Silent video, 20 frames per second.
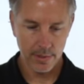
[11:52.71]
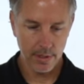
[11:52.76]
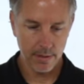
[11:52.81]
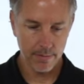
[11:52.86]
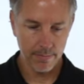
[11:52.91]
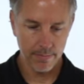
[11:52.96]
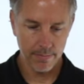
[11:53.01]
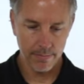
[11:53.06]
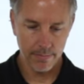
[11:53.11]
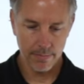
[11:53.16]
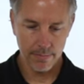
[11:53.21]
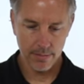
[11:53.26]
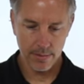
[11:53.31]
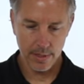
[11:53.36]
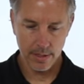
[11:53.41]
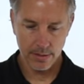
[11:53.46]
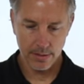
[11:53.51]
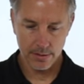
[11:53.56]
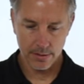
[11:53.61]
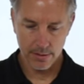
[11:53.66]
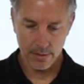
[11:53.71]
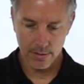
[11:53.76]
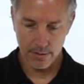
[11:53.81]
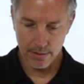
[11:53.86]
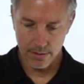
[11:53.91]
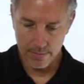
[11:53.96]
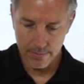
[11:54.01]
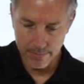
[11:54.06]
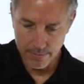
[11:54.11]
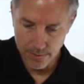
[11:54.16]
Okay, that's
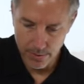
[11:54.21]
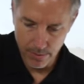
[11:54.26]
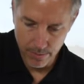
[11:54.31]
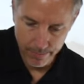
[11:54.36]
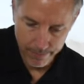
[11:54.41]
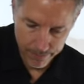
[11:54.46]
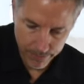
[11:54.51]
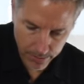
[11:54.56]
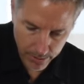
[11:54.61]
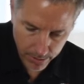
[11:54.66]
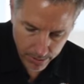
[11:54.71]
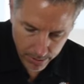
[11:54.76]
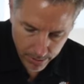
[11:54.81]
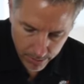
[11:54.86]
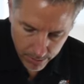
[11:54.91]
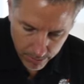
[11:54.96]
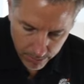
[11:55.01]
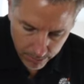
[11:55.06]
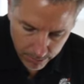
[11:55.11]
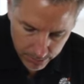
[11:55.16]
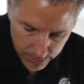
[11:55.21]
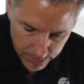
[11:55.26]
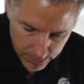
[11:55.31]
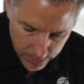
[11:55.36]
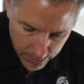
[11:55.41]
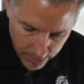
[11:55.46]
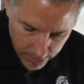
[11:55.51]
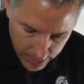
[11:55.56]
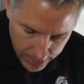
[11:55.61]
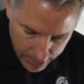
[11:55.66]
good. So we'll
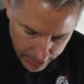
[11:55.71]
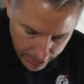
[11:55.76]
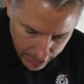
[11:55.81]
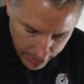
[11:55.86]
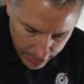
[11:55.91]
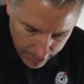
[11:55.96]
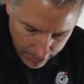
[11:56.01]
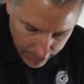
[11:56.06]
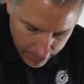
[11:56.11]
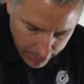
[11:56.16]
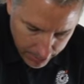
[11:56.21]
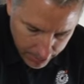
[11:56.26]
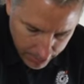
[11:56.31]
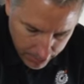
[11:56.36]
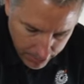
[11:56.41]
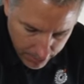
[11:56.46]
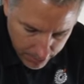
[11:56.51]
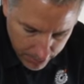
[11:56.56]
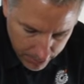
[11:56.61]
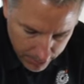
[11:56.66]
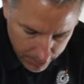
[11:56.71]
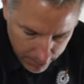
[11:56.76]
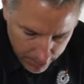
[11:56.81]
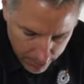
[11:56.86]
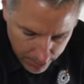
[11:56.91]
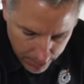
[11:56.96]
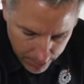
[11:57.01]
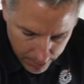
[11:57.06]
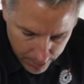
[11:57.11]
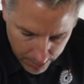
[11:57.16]
slowly kind of
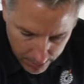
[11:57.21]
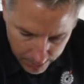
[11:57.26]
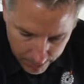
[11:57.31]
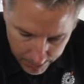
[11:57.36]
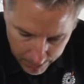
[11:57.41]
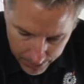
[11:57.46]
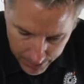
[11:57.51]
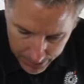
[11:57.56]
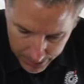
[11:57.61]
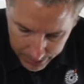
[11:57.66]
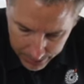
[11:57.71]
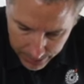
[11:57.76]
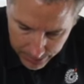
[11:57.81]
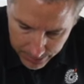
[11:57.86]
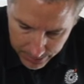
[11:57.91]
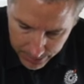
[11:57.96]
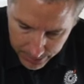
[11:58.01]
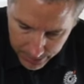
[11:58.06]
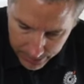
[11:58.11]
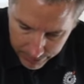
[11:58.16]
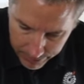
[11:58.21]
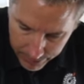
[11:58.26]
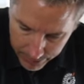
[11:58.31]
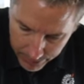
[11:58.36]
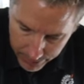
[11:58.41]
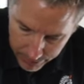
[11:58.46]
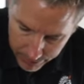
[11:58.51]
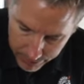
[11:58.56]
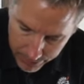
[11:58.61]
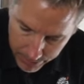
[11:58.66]
make this
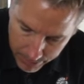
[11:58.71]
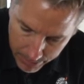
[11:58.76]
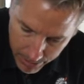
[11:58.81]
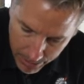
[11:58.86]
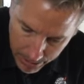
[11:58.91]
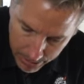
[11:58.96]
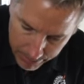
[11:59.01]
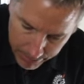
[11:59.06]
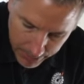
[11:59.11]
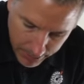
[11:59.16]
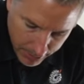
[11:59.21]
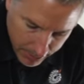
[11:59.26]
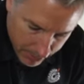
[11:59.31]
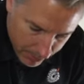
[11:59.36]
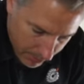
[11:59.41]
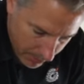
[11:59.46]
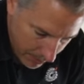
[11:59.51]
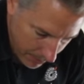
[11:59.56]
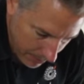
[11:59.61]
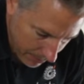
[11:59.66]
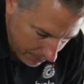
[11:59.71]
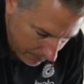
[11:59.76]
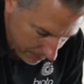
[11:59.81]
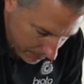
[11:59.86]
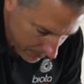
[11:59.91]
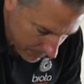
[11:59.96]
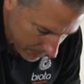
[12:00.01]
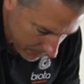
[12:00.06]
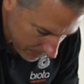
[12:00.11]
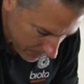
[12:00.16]
even over the bottom of the aquarium
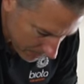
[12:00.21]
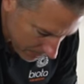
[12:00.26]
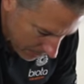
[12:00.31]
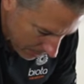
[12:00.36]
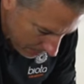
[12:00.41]
so it's